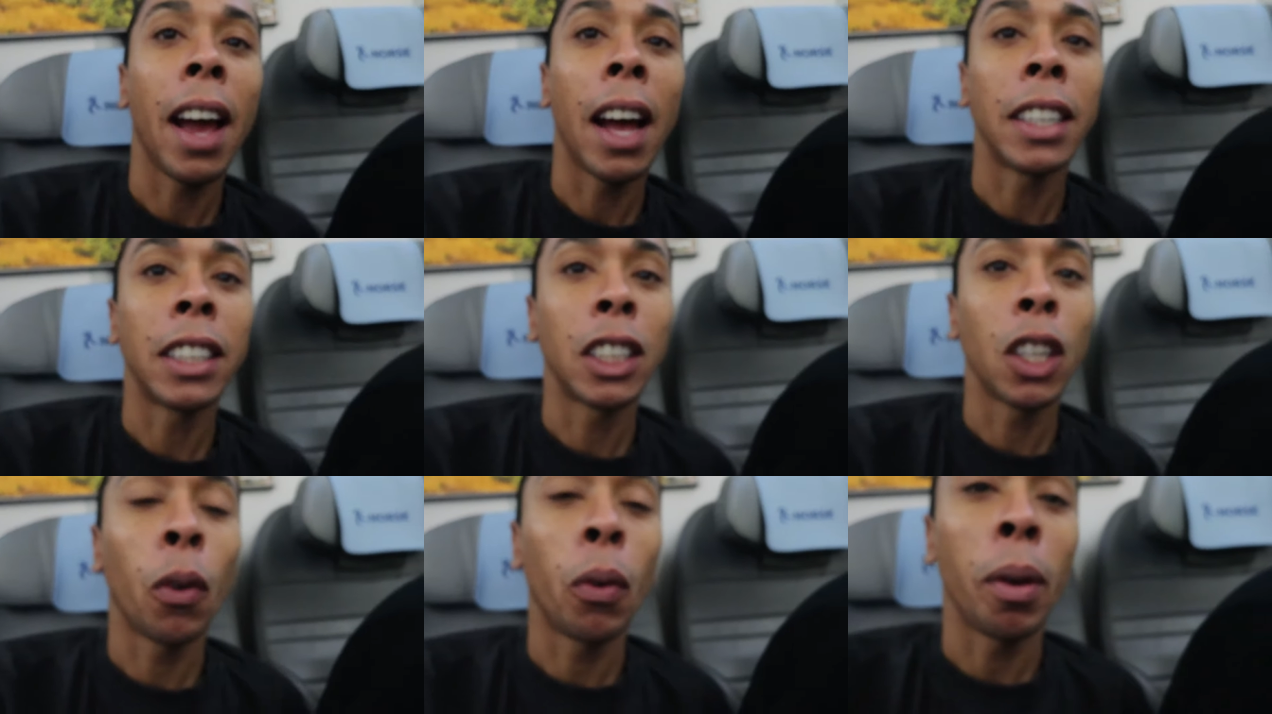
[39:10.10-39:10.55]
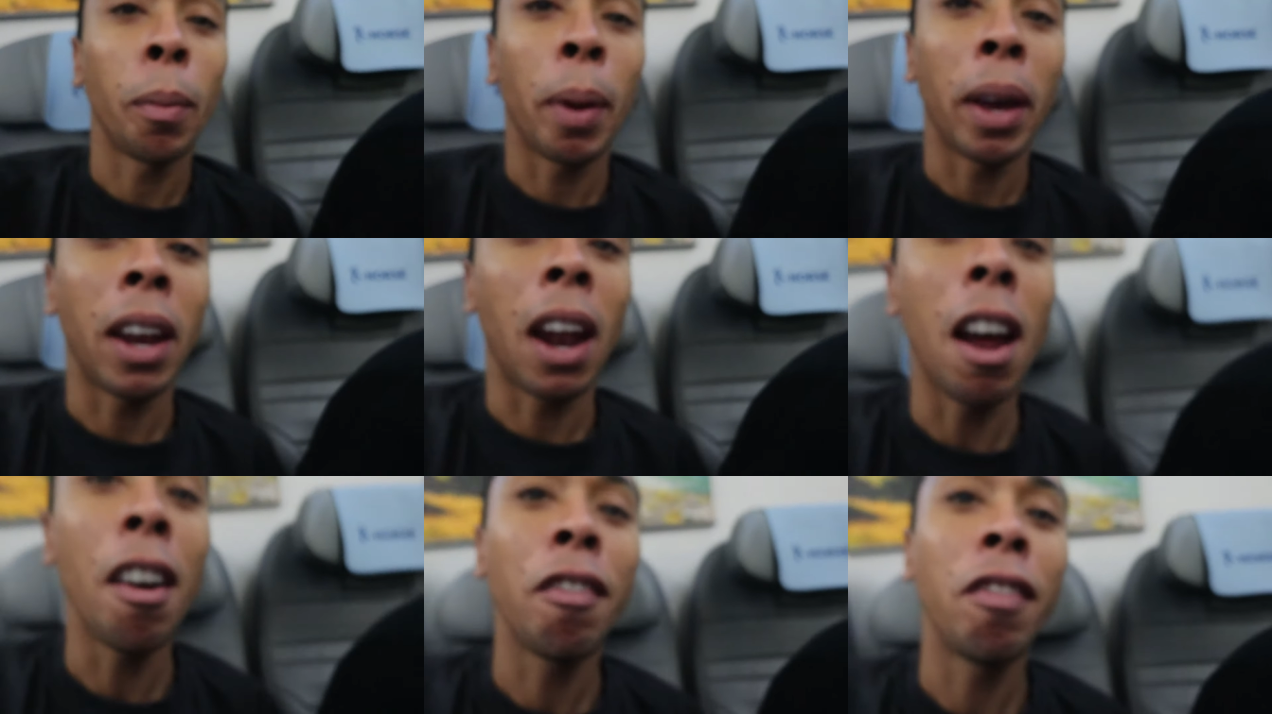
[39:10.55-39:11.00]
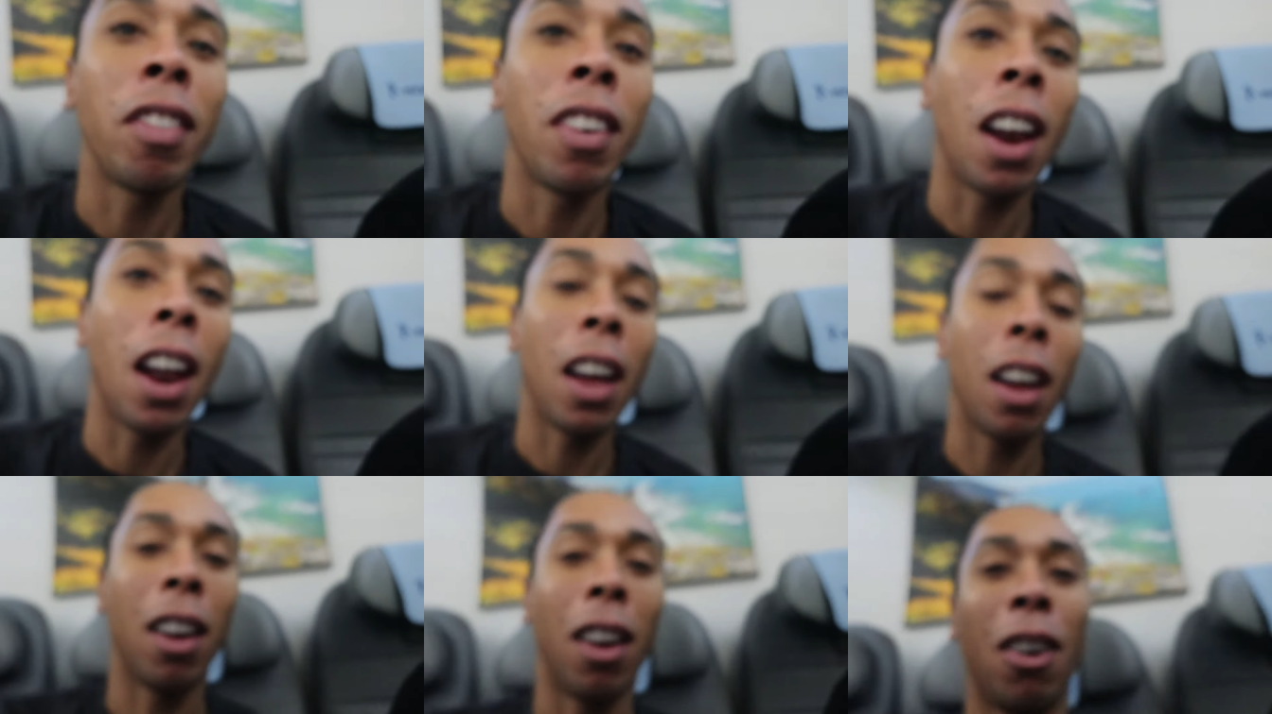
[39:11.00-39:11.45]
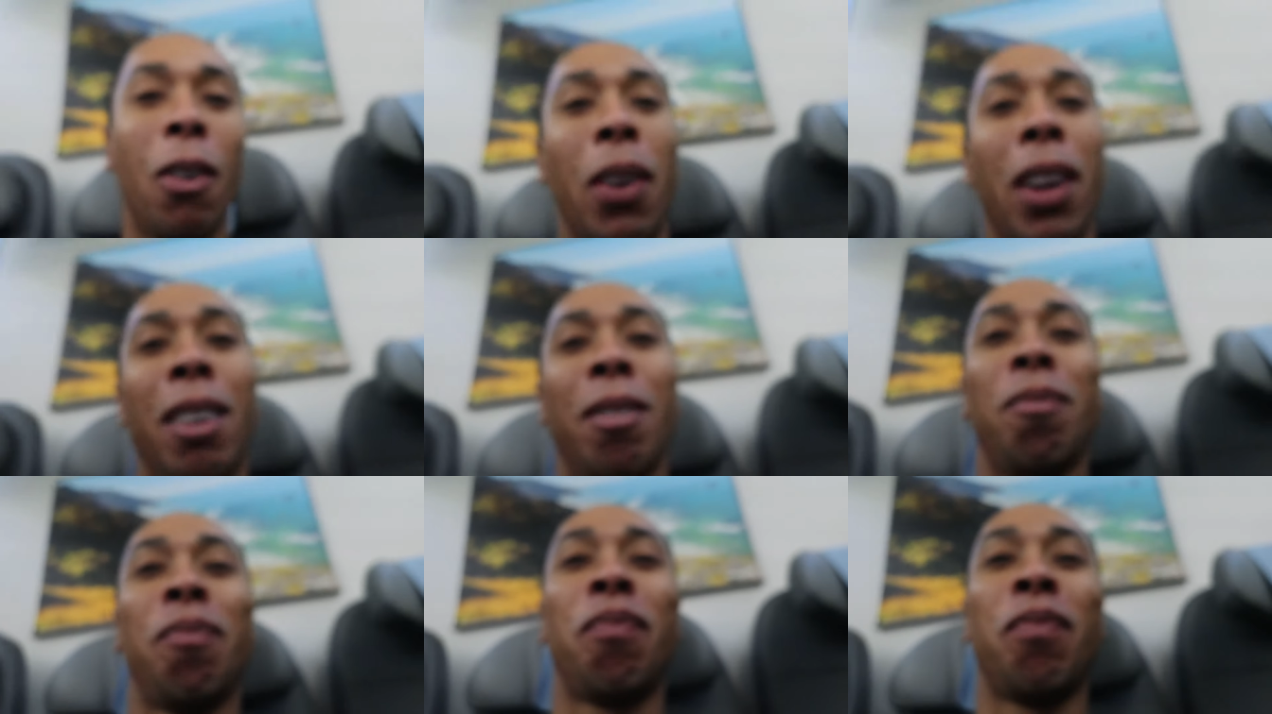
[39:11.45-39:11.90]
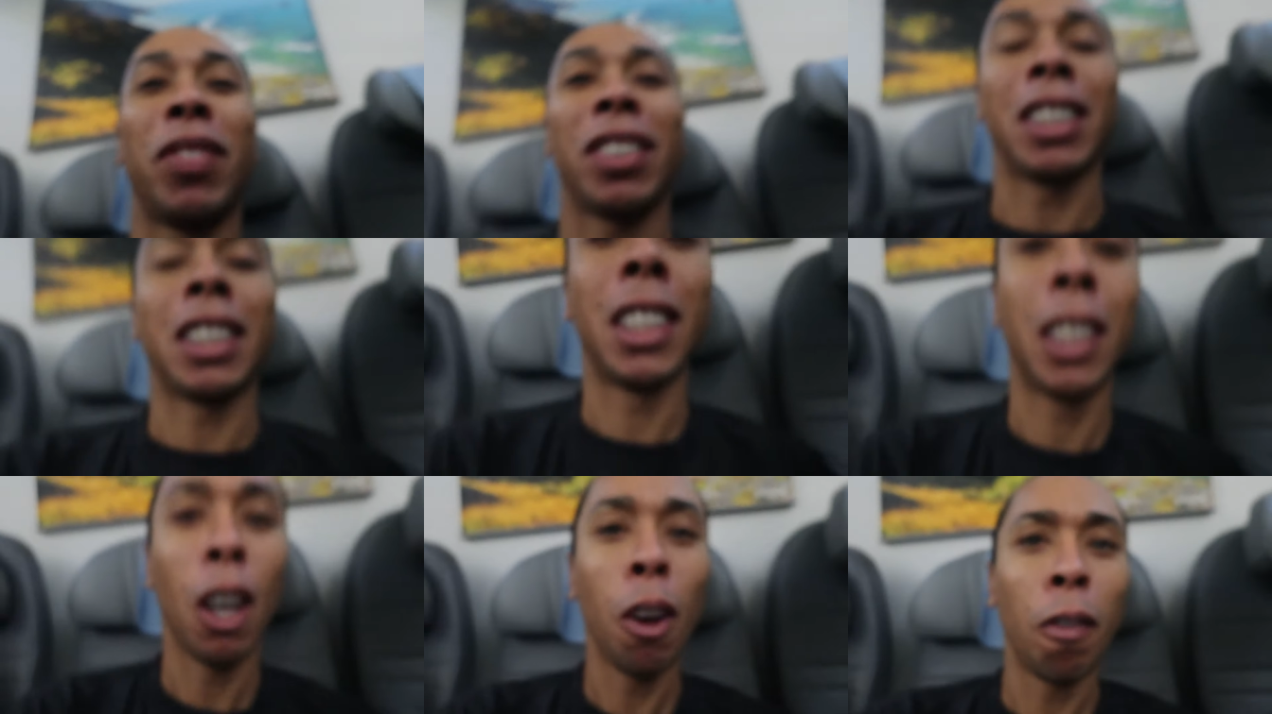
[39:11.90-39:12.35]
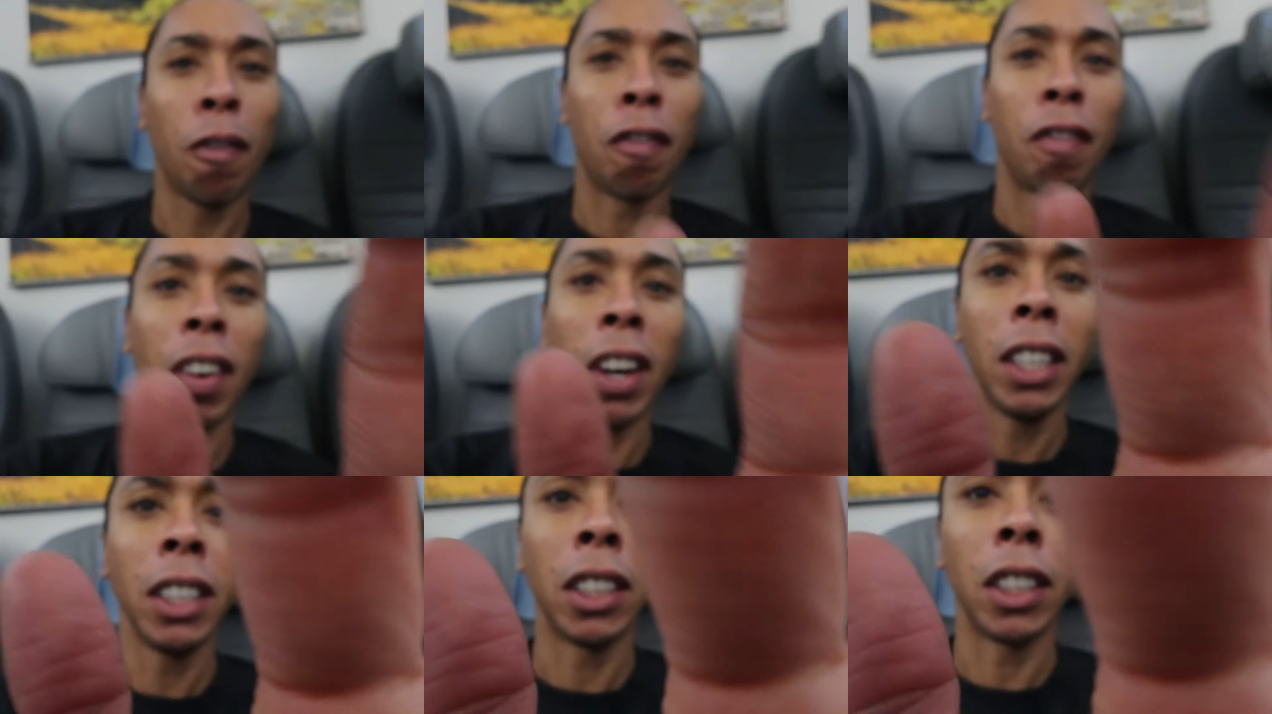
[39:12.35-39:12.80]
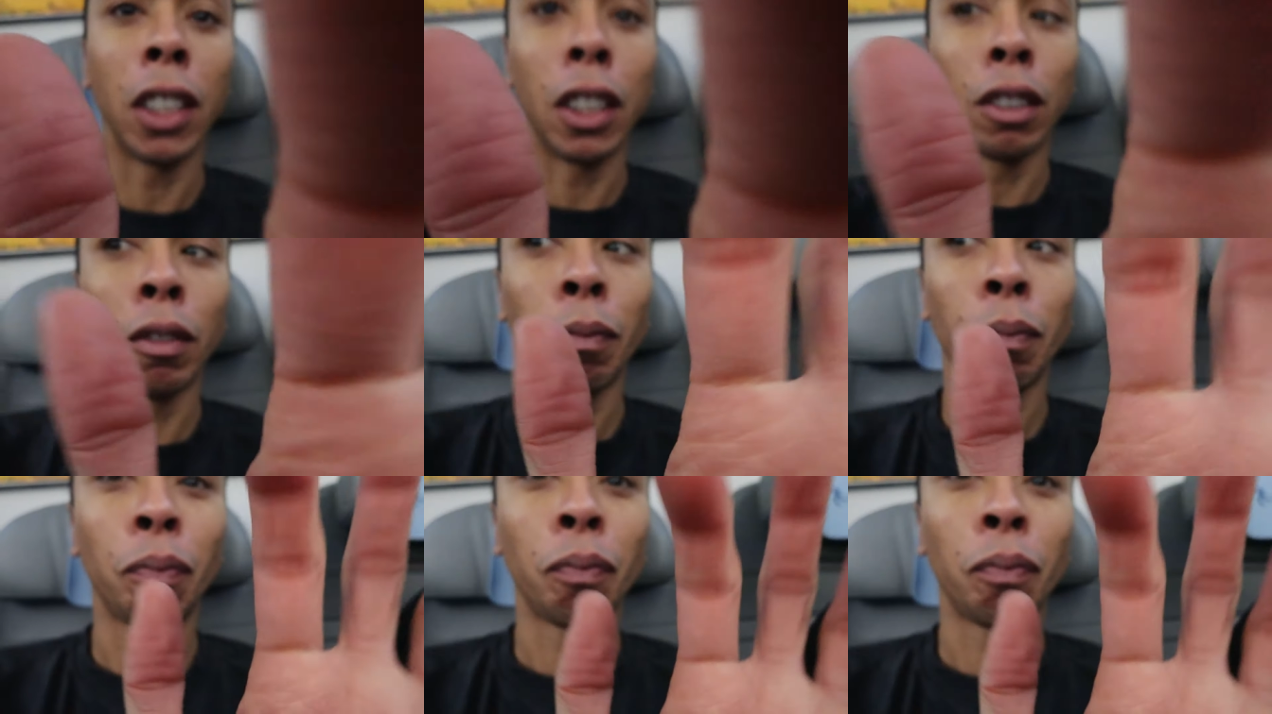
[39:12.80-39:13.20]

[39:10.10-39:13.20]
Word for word: guys, so we made our flight. Oh wait, so fuzzy. Oh,